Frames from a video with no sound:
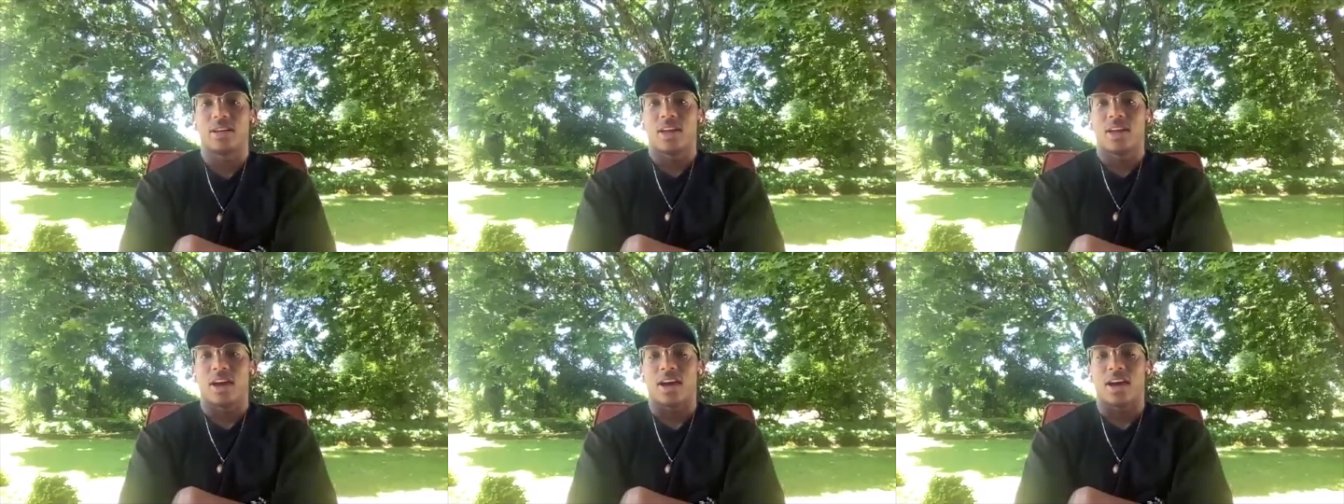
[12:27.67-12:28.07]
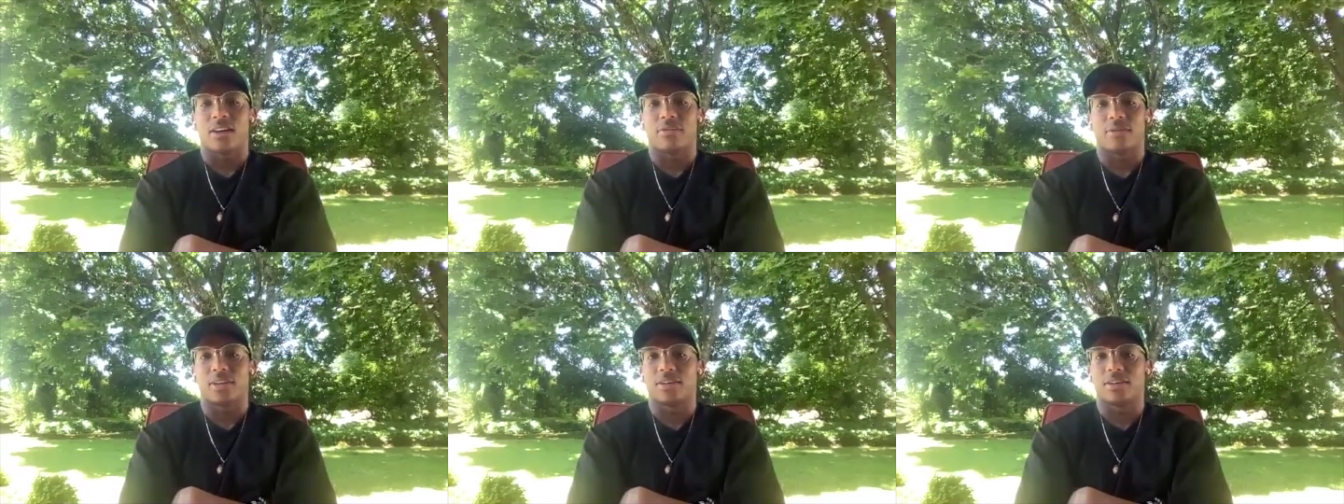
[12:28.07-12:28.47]
I
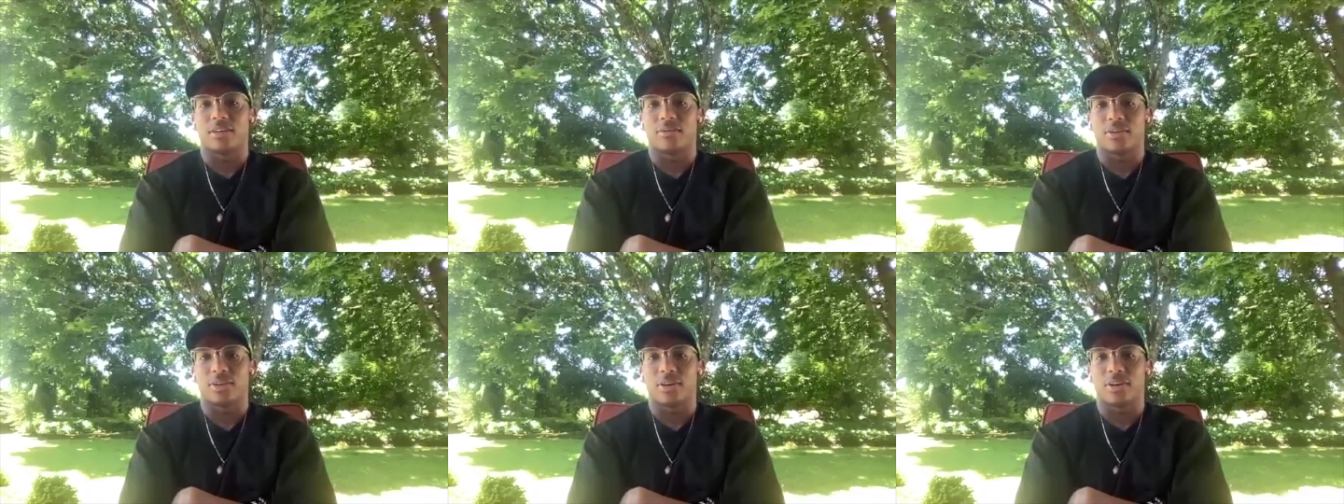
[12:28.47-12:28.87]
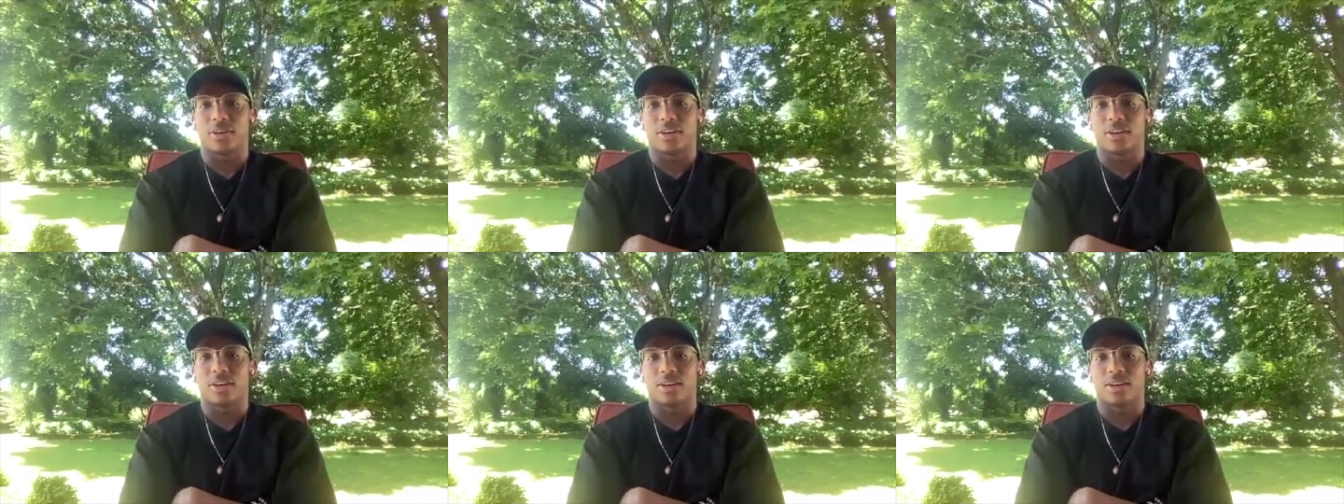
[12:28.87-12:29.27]
fell in love with art,
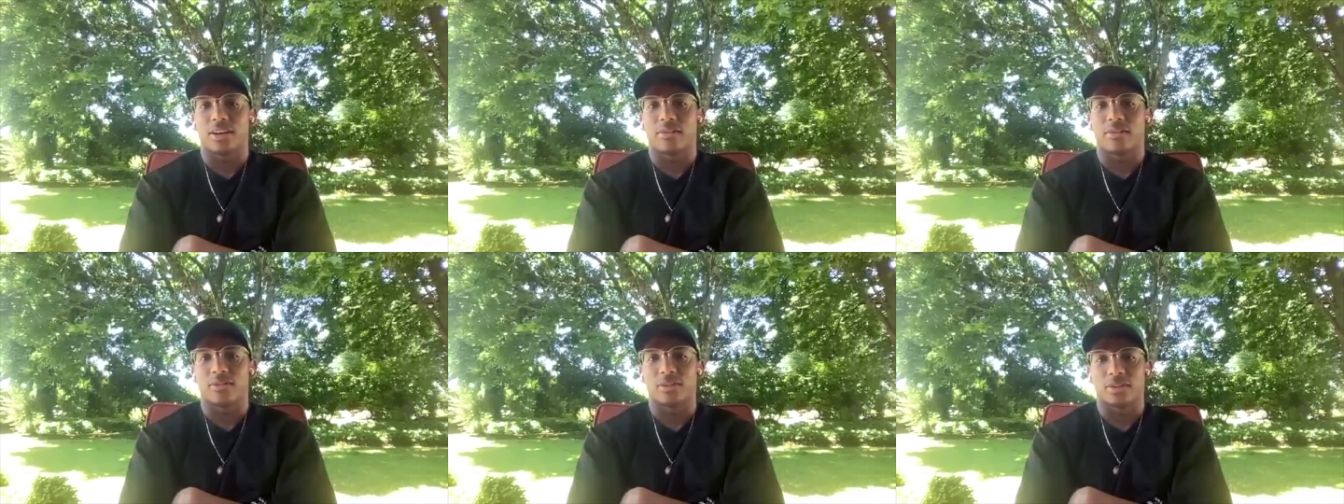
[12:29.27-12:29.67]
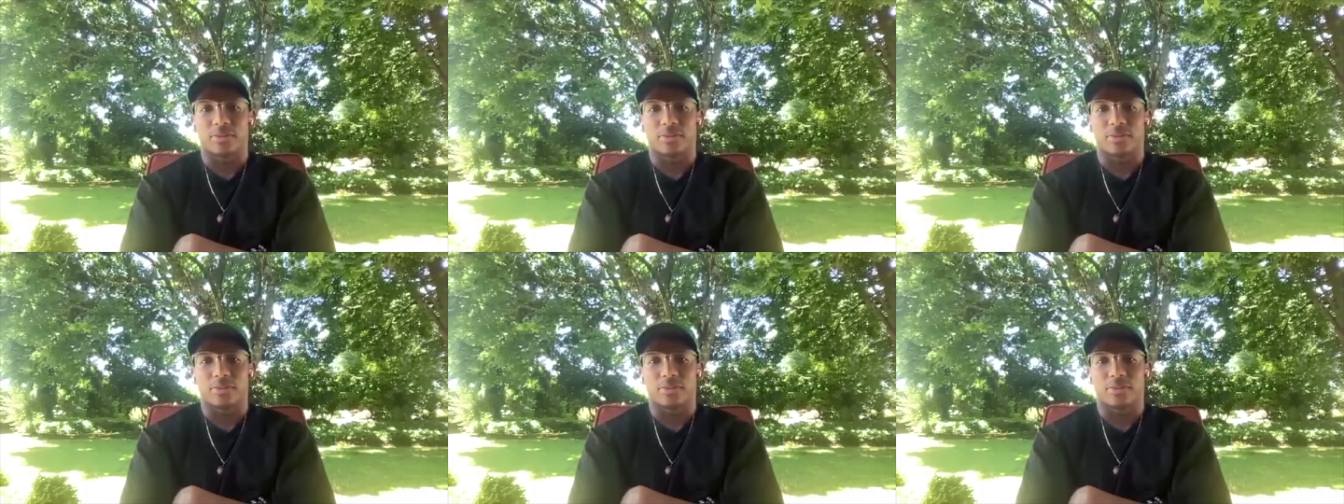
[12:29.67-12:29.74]
and I never looked